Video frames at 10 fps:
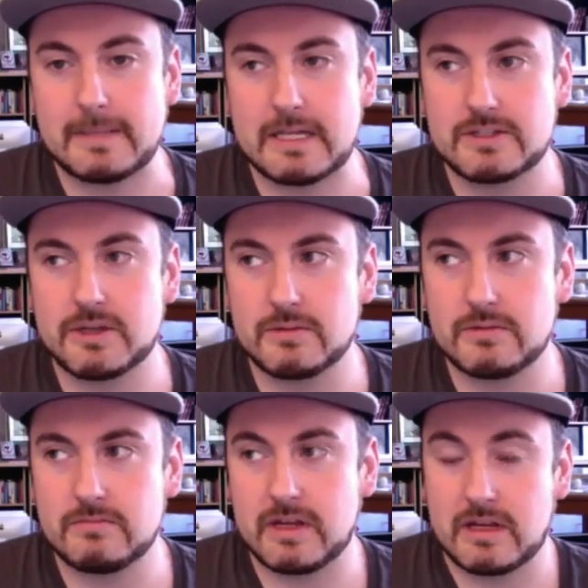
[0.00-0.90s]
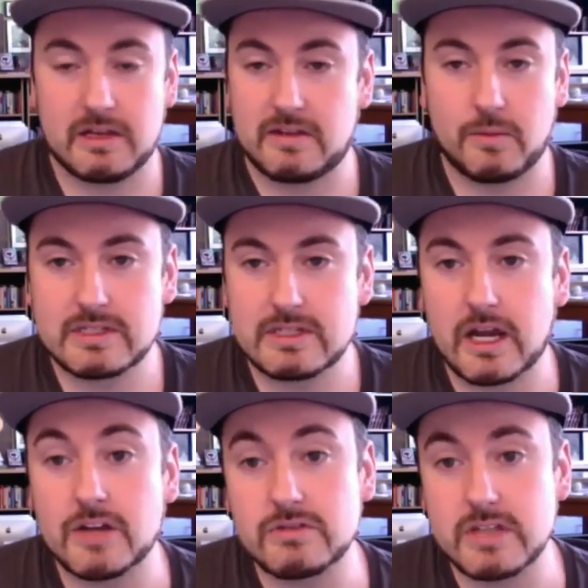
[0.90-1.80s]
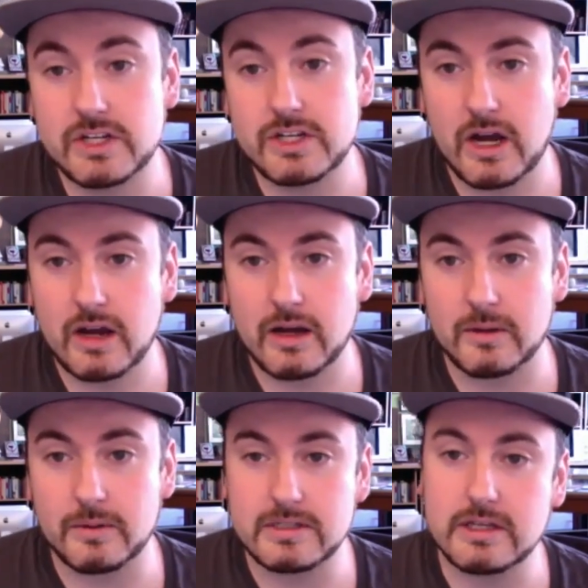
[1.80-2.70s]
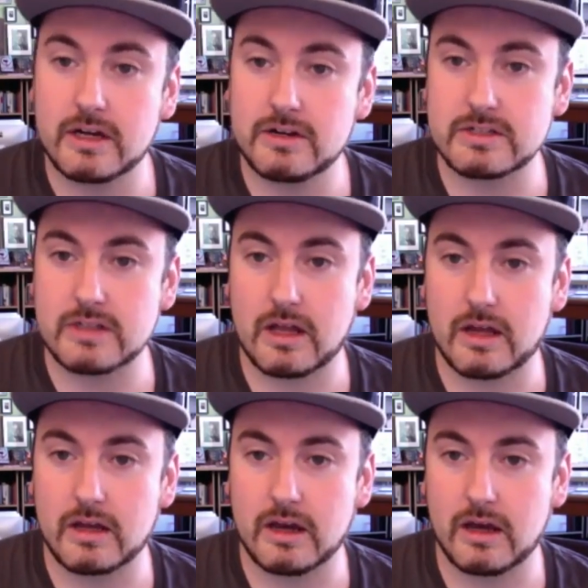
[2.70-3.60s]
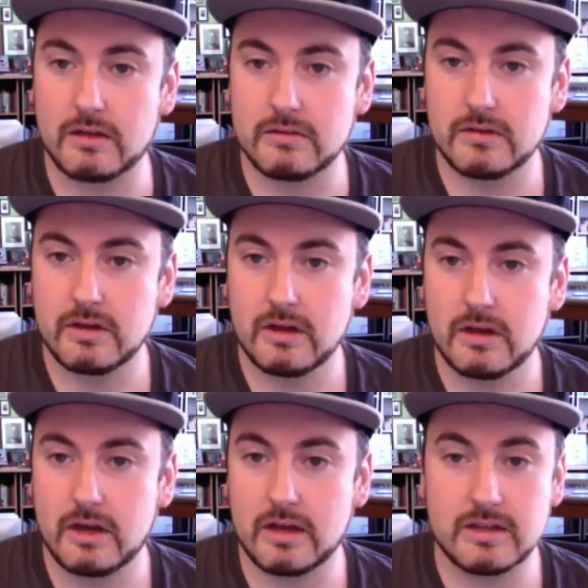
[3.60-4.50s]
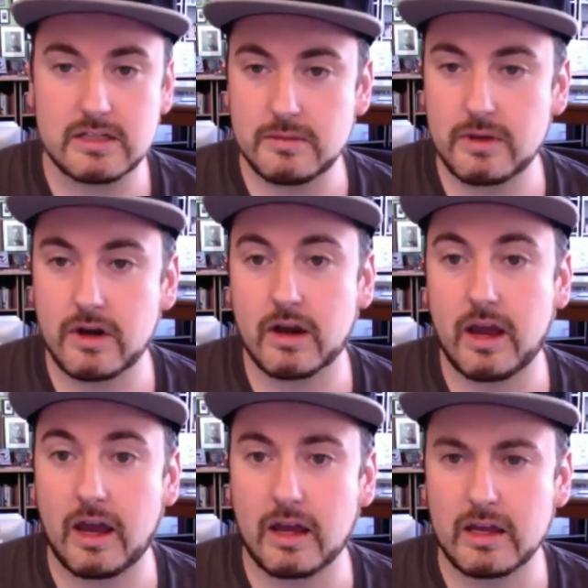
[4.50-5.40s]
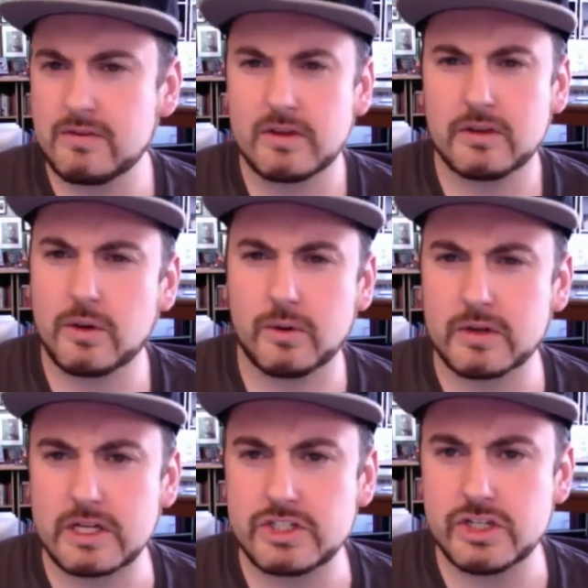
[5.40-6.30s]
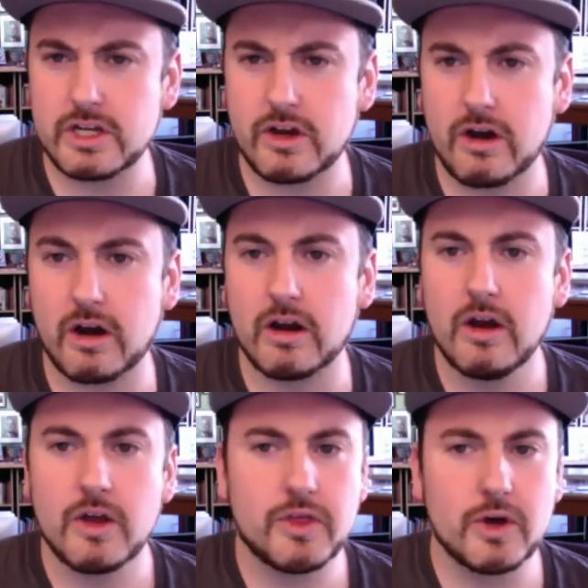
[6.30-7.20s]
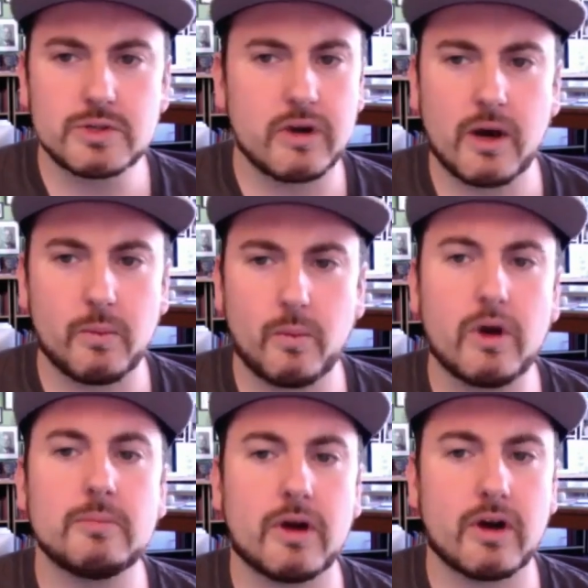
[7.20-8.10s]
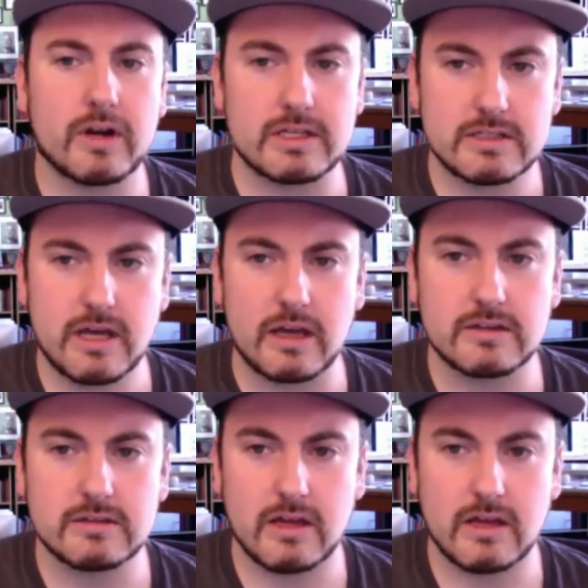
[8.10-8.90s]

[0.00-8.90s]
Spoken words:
And so, and then we see countries like China, we see countries like the DPRK, even the old GDR, those were not one party states.